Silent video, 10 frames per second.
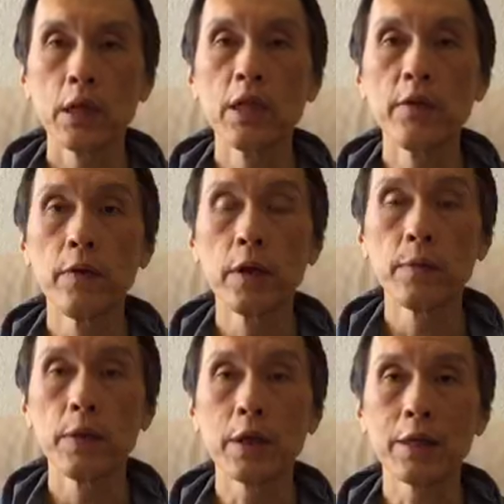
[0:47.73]

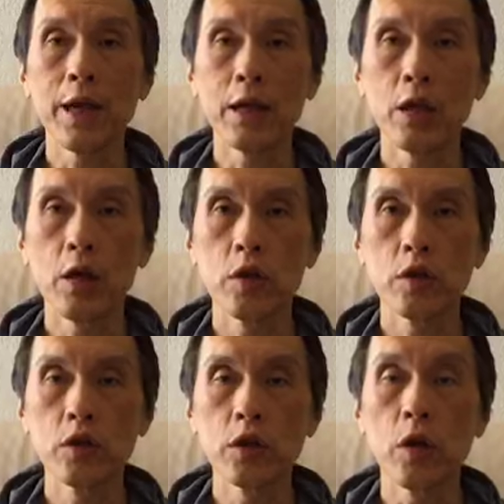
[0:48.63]
developed their
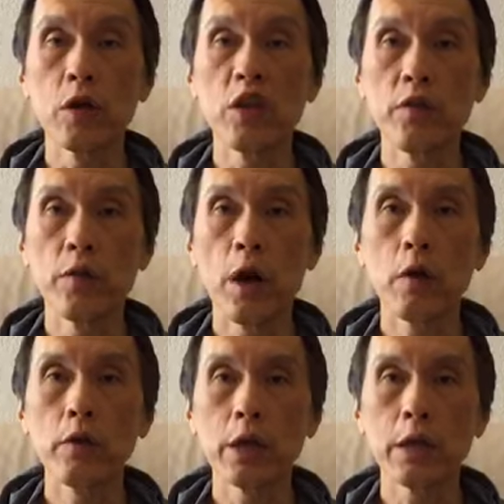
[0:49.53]
technology or
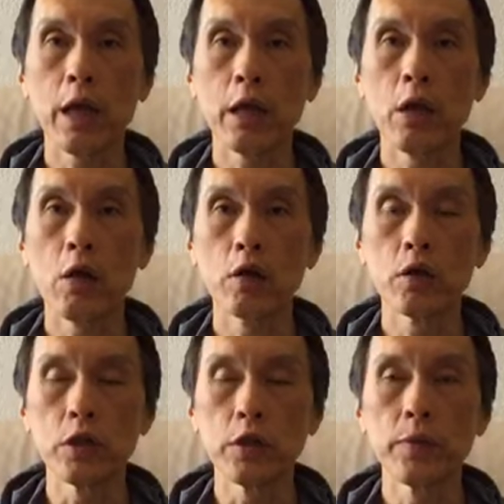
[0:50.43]
evolved their
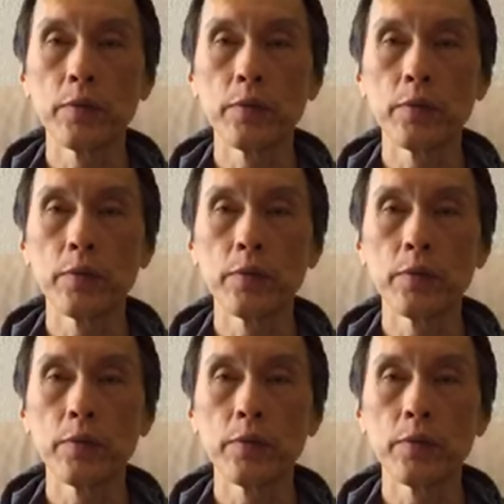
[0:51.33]
technology.